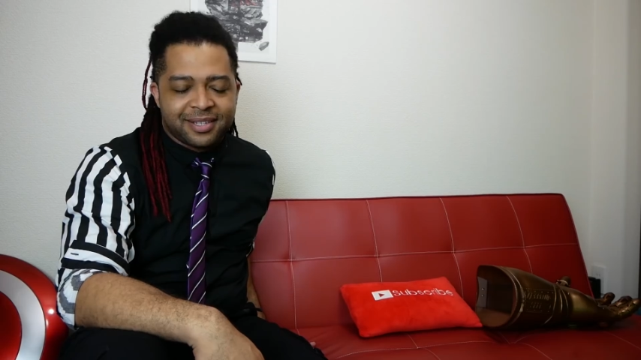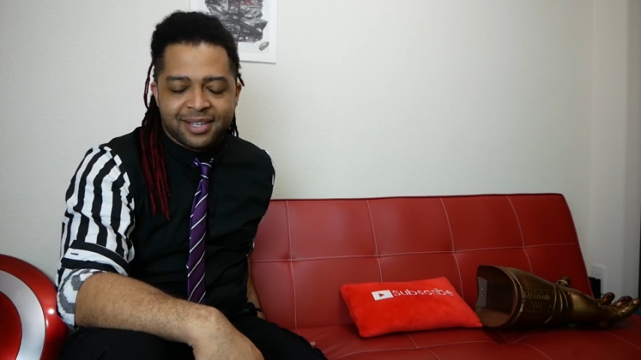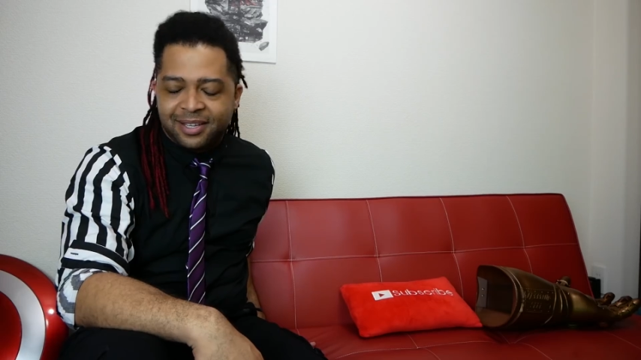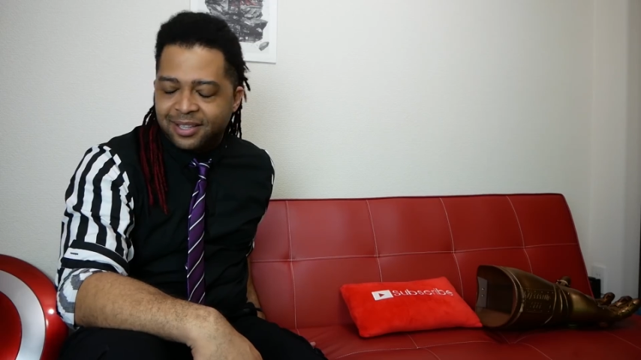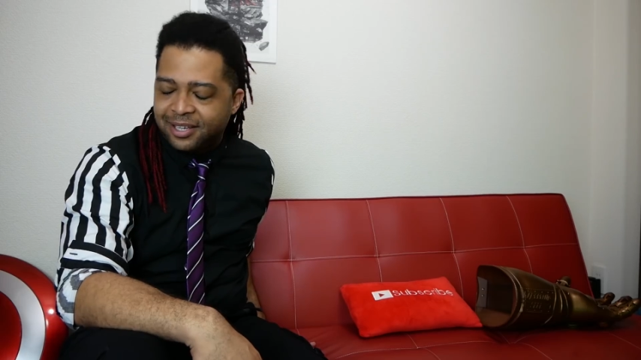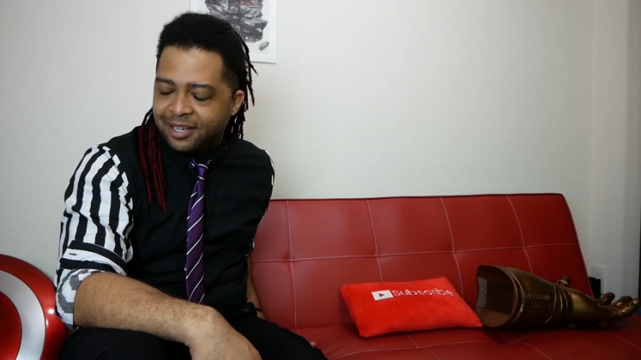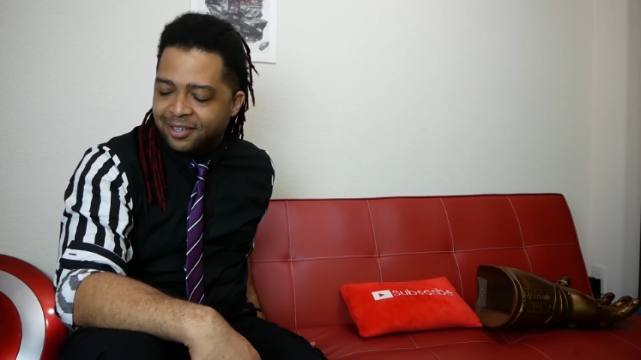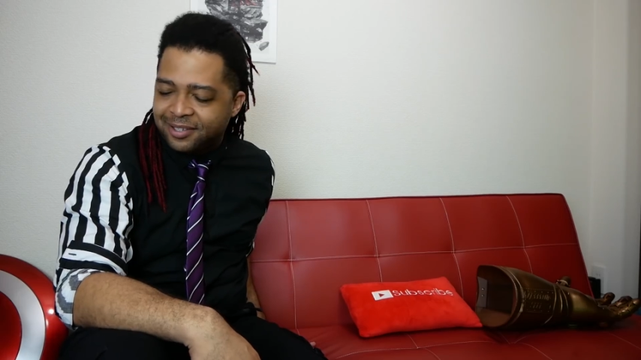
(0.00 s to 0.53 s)

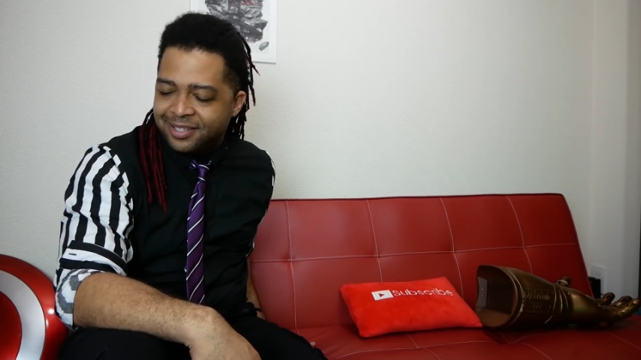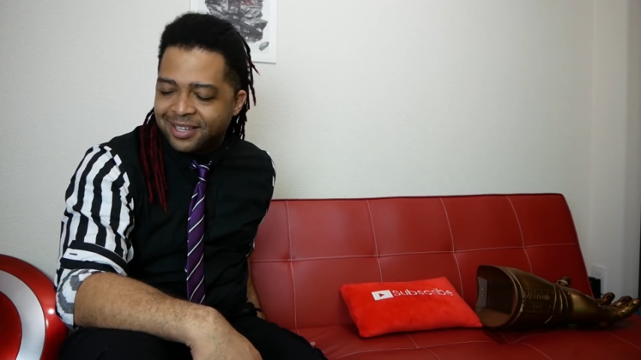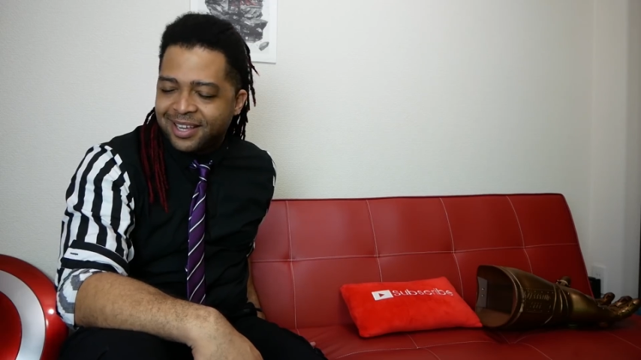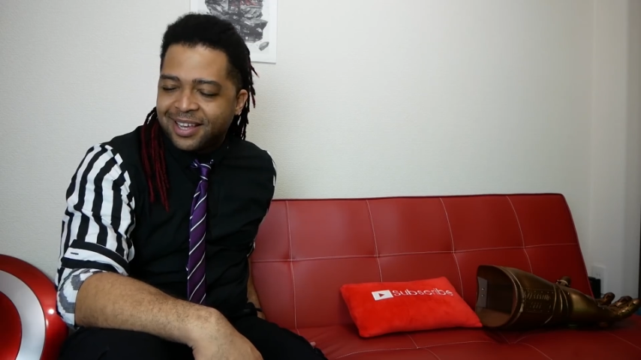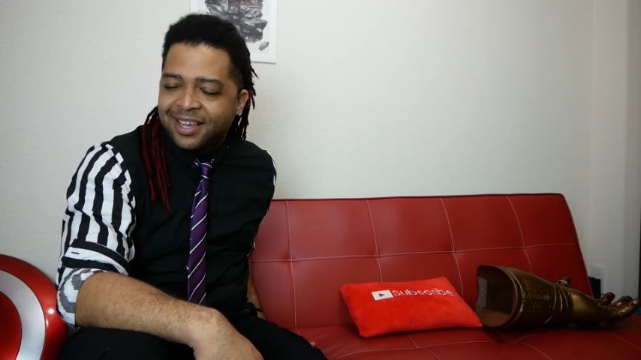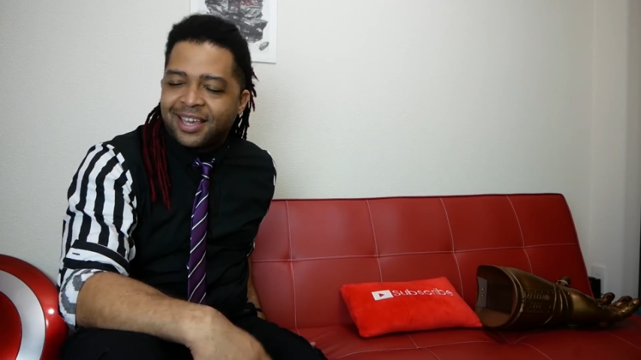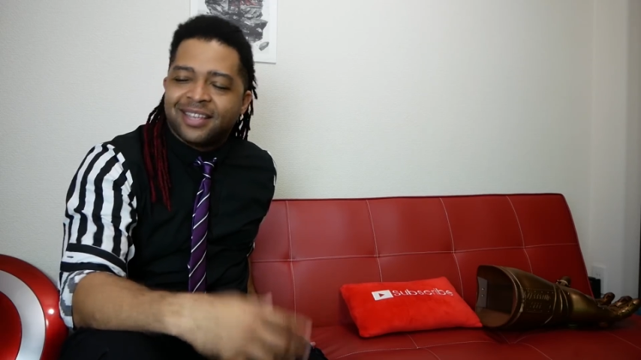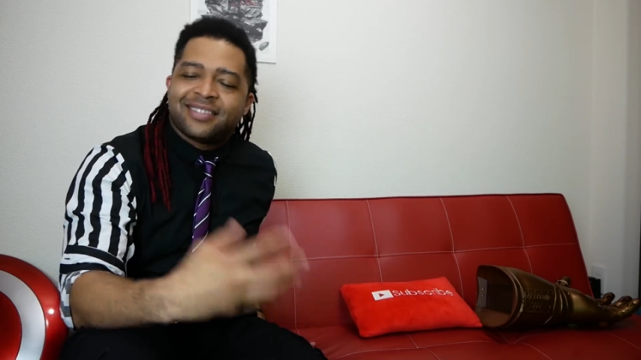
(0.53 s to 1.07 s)
Helios, Helios.
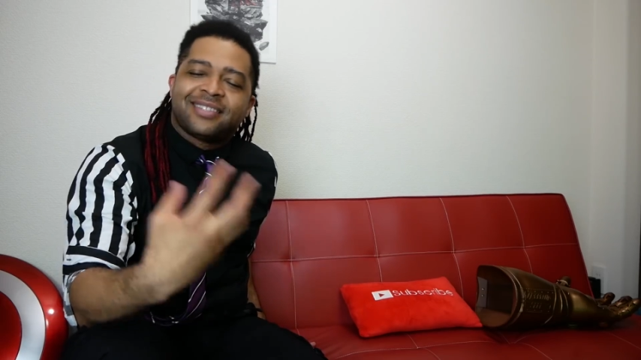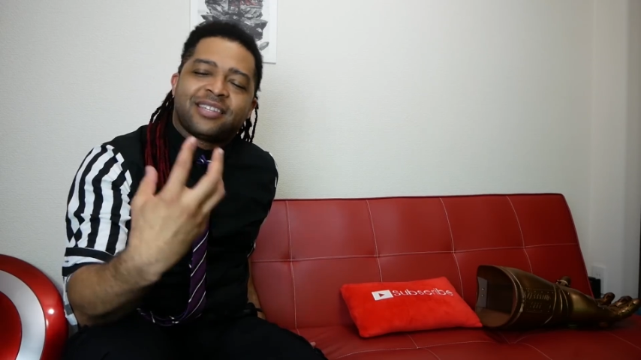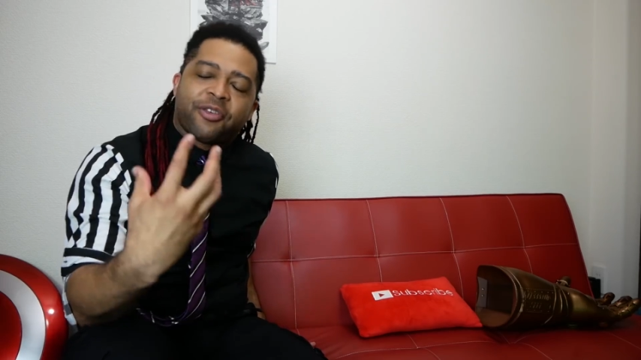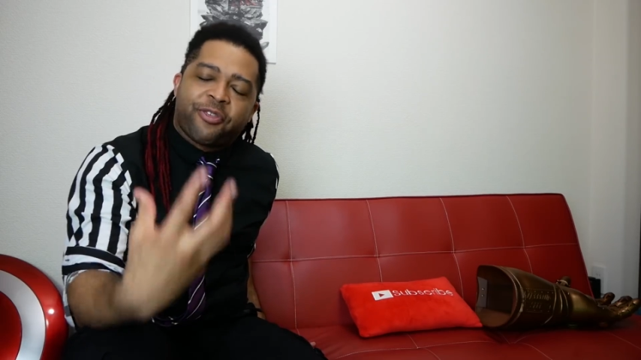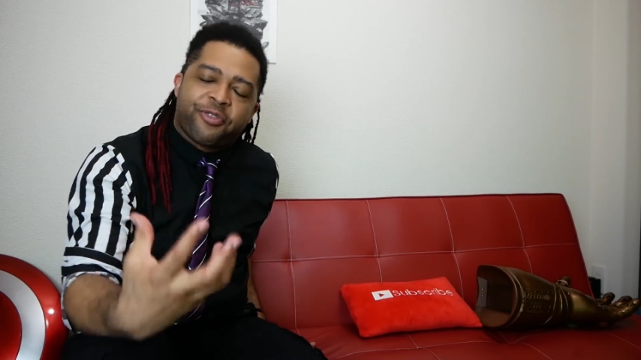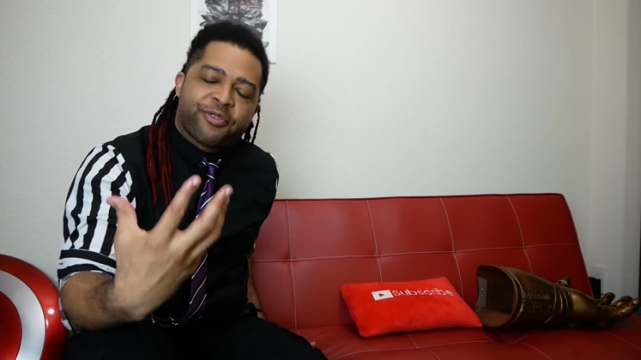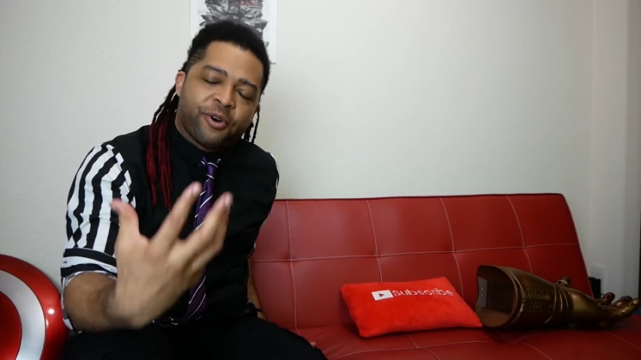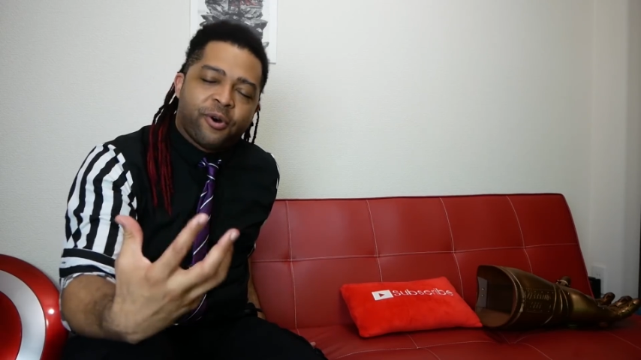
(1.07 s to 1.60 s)
It's the
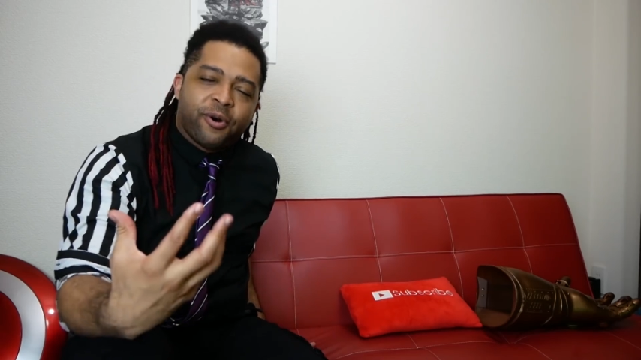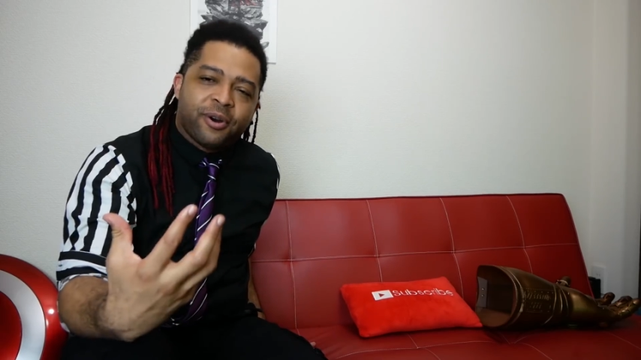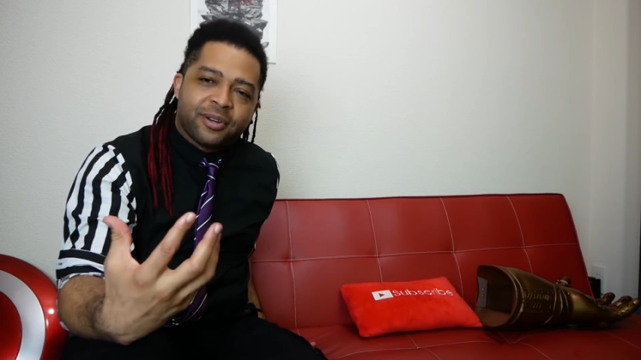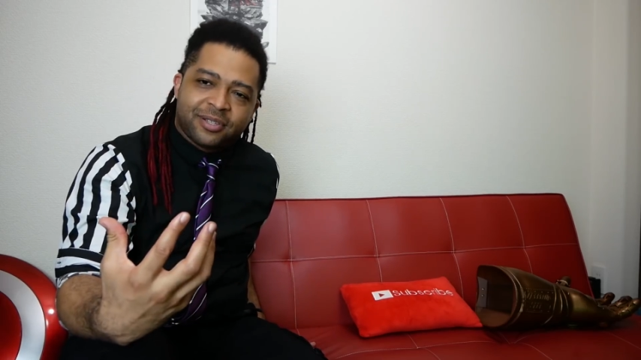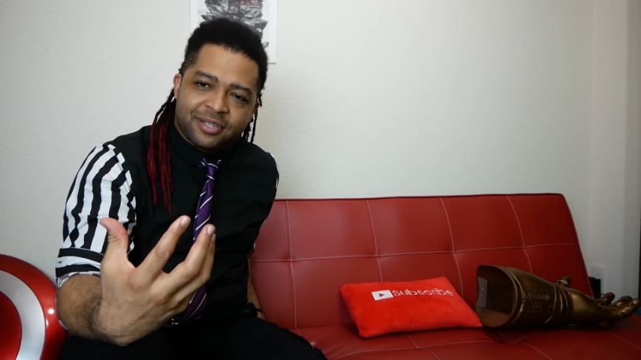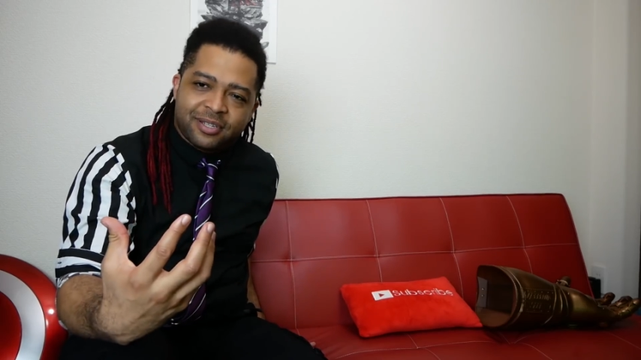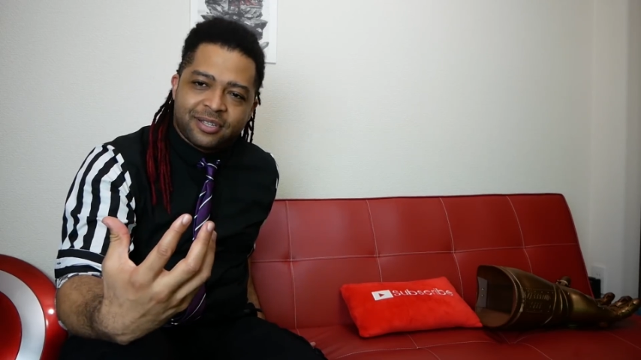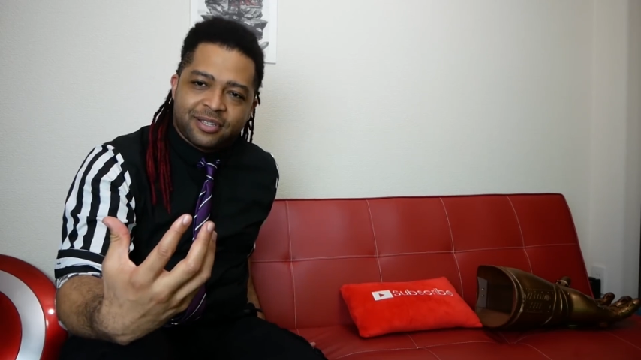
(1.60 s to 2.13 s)
Thor